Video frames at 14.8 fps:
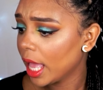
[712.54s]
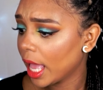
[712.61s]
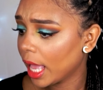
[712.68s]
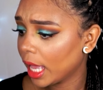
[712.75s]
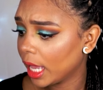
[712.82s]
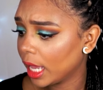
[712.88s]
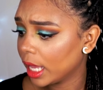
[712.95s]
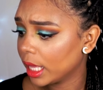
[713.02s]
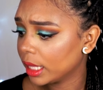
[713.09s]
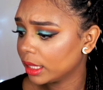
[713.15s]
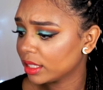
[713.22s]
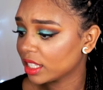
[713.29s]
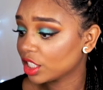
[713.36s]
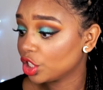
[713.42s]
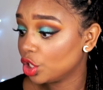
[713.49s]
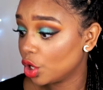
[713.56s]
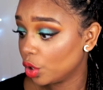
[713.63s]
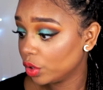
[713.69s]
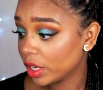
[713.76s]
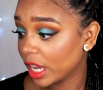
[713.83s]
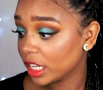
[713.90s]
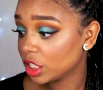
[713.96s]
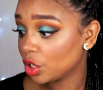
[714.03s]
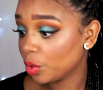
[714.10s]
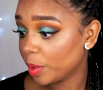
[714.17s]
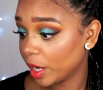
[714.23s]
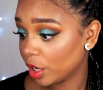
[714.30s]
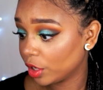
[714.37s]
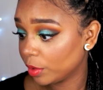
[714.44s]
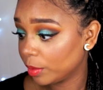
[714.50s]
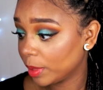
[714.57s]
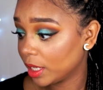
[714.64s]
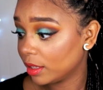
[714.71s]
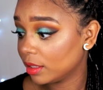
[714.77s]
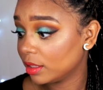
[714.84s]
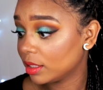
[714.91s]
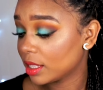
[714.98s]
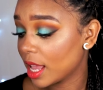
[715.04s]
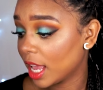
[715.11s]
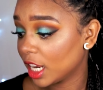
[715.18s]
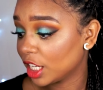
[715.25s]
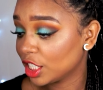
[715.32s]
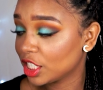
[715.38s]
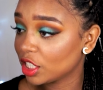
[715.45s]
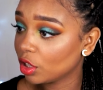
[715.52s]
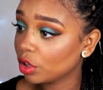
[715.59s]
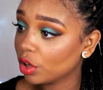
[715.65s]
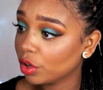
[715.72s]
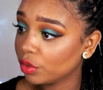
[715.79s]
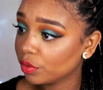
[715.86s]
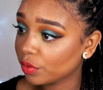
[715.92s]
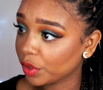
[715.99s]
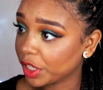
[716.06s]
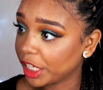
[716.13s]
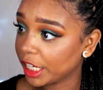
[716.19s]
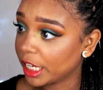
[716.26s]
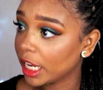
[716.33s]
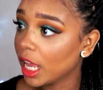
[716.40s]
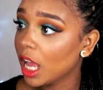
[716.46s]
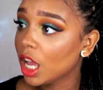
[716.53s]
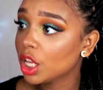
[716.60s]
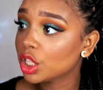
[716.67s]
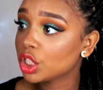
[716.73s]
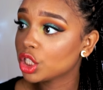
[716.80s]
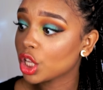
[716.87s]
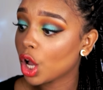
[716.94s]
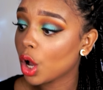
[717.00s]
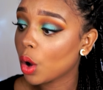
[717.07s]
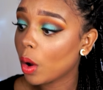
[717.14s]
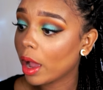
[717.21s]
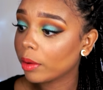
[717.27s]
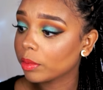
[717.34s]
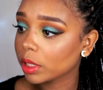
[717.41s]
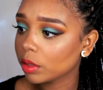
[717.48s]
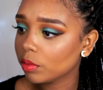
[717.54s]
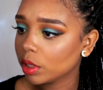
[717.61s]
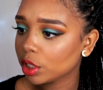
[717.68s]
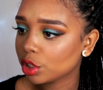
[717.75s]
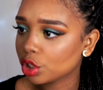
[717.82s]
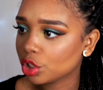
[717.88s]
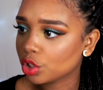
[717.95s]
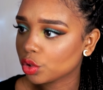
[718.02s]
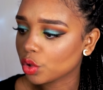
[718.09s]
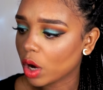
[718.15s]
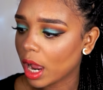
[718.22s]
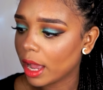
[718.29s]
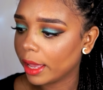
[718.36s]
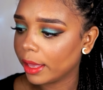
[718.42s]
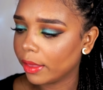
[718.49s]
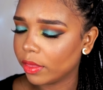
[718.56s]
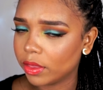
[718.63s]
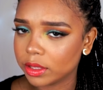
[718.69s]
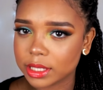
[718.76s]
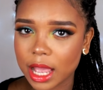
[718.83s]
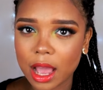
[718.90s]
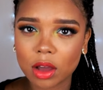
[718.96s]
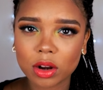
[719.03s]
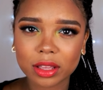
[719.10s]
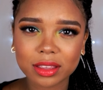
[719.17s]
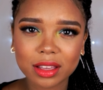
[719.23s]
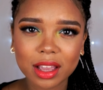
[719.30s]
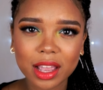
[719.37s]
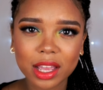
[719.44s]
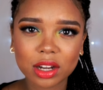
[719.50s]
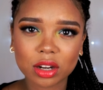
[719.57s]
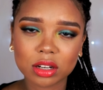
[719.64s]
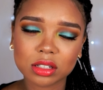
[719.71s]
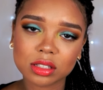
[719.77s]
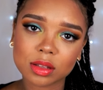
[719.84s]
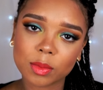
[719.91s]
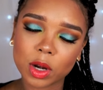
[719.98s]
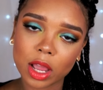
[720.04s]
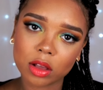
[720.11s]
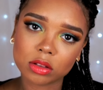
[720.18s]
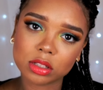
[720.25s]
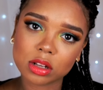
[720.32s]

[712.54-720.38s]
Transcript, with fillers: and this is no dyes, no parabens, and it's silicone free. So I really wanted to try this out. I think I had heard someone else